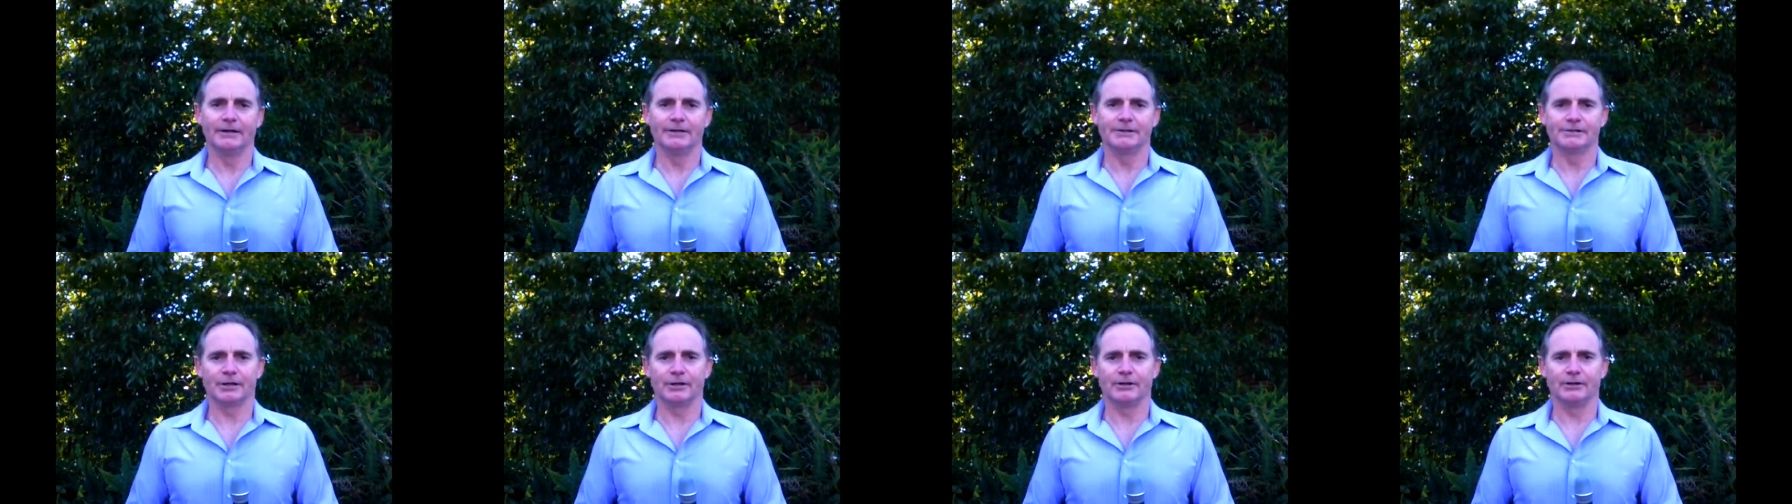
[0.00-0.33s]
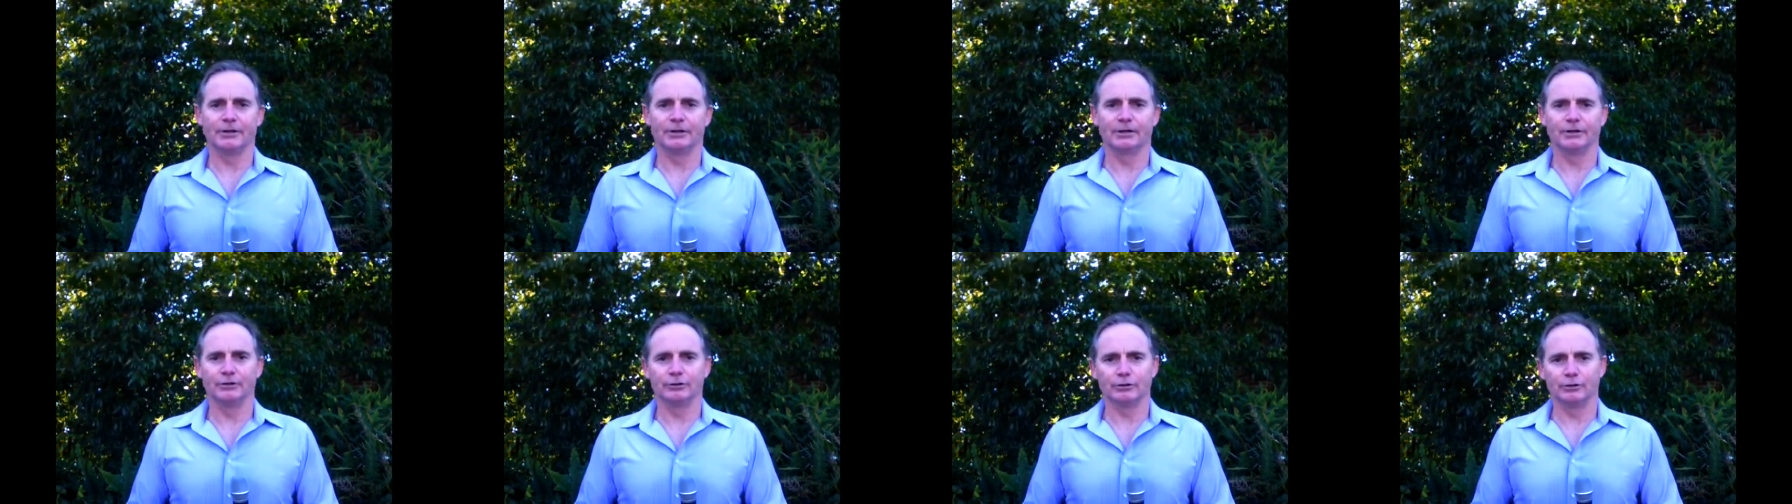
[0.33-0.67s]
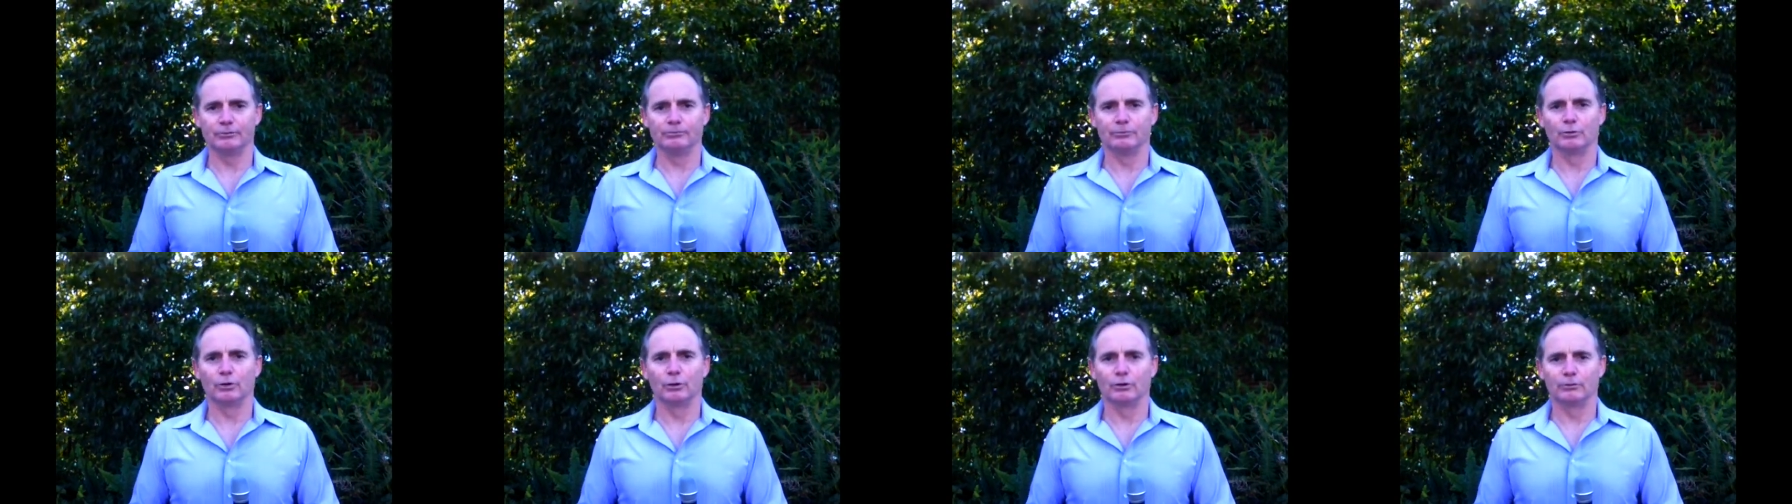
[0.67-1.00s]
so that you can
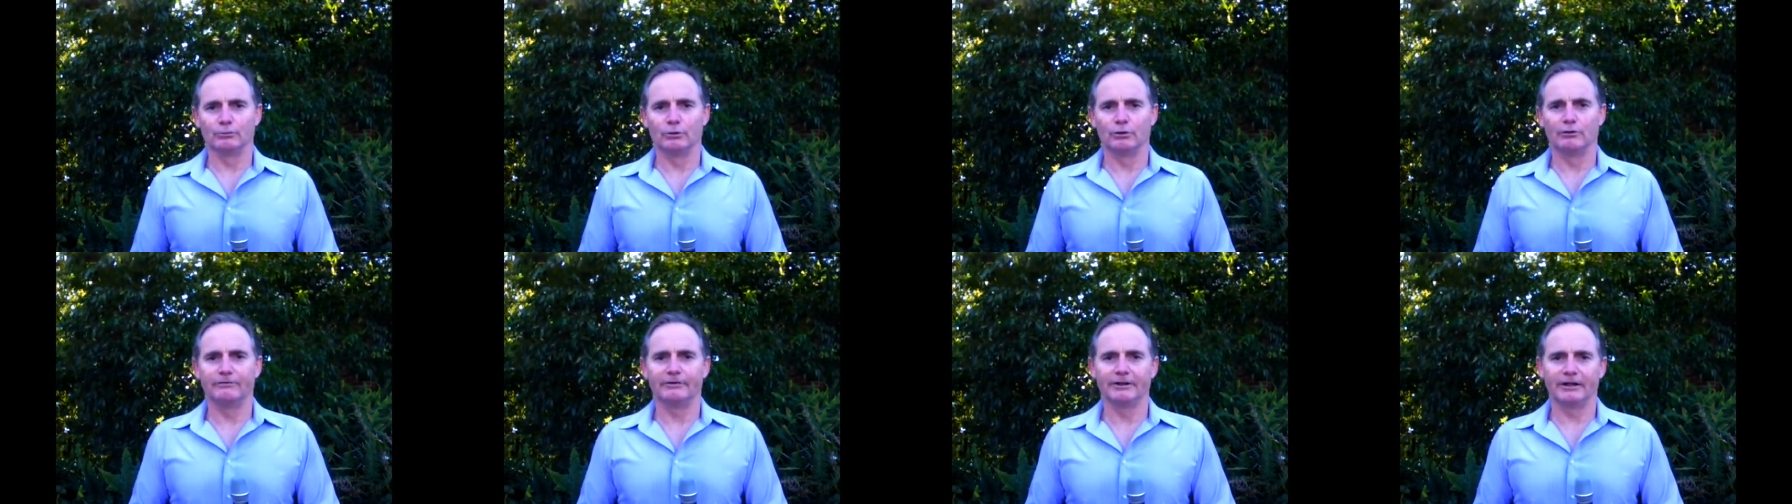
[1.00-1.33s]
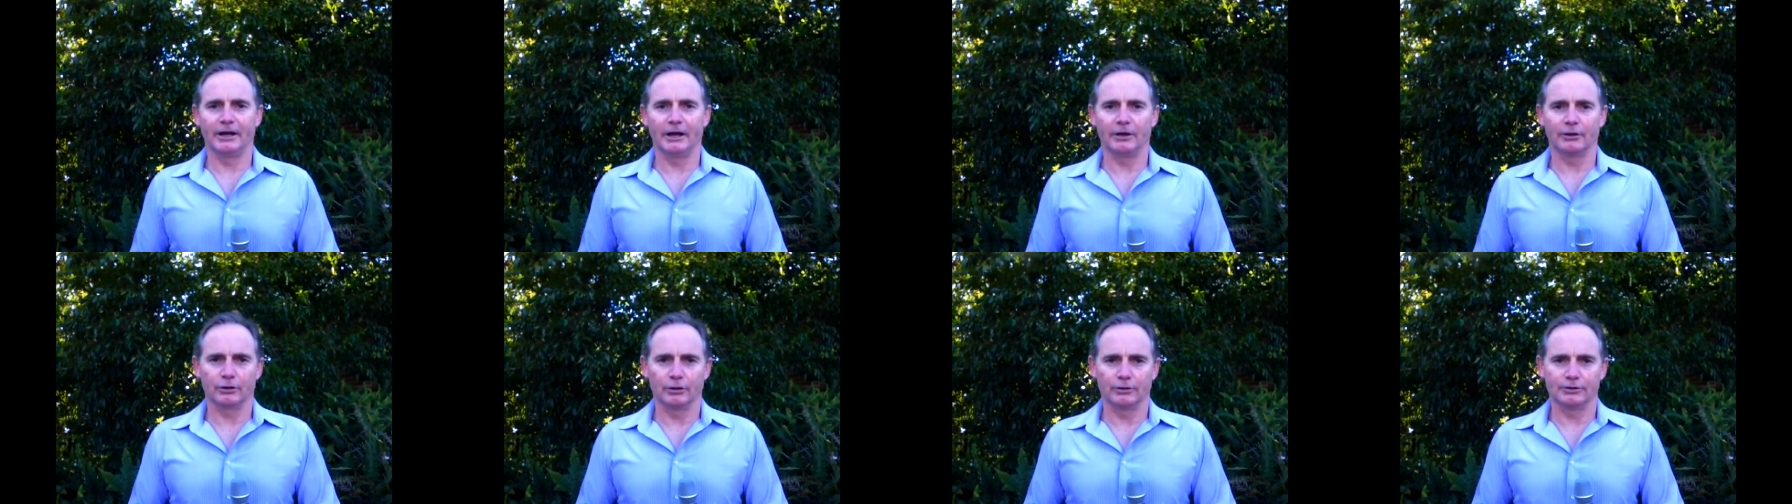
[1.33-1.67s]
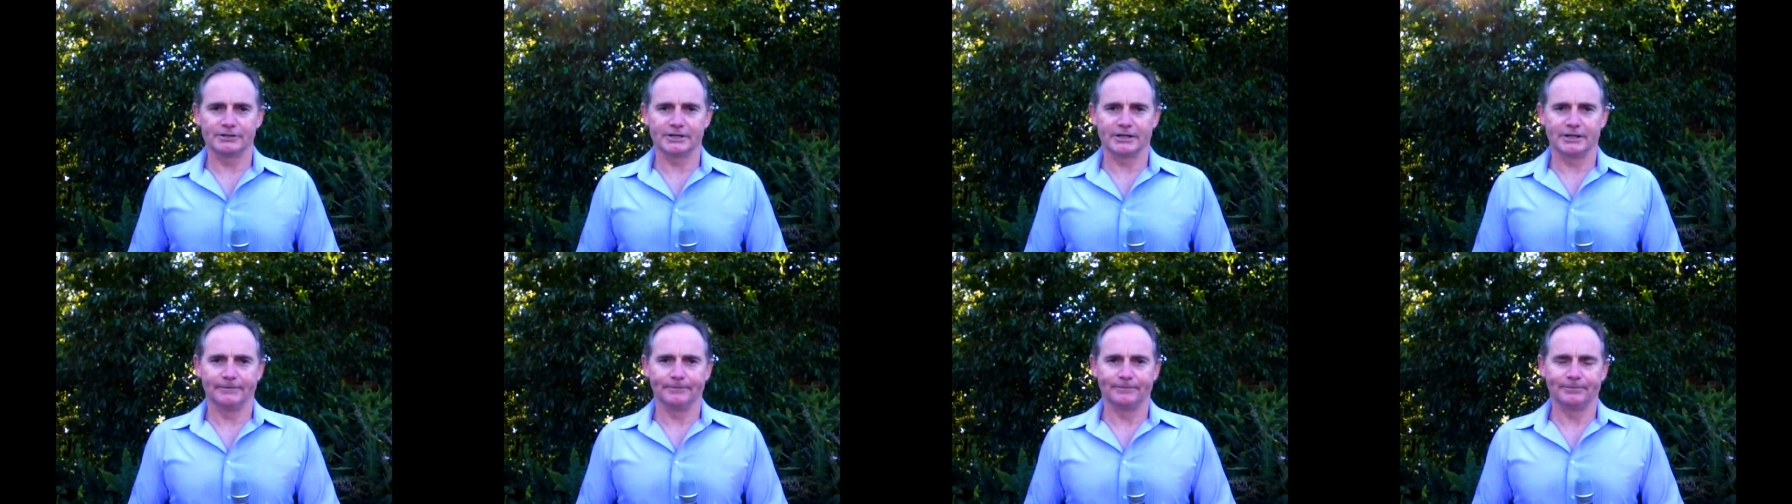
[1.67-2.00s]
do more and more video
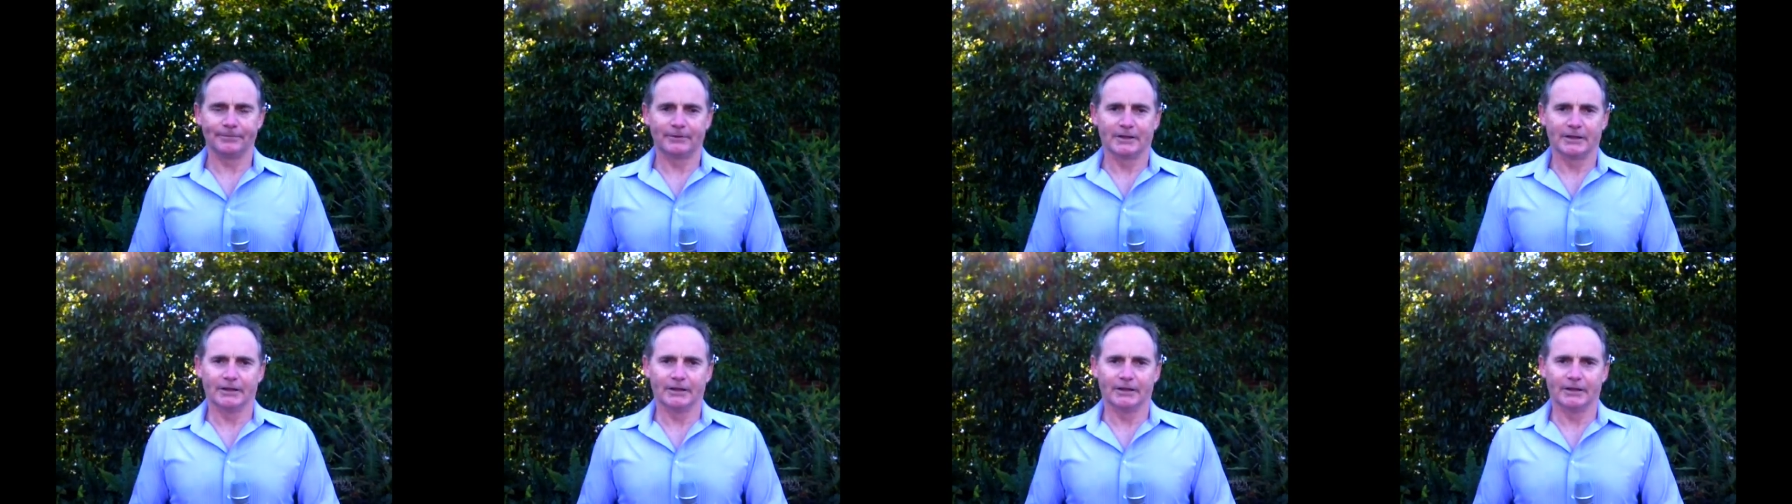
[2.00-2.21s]
content.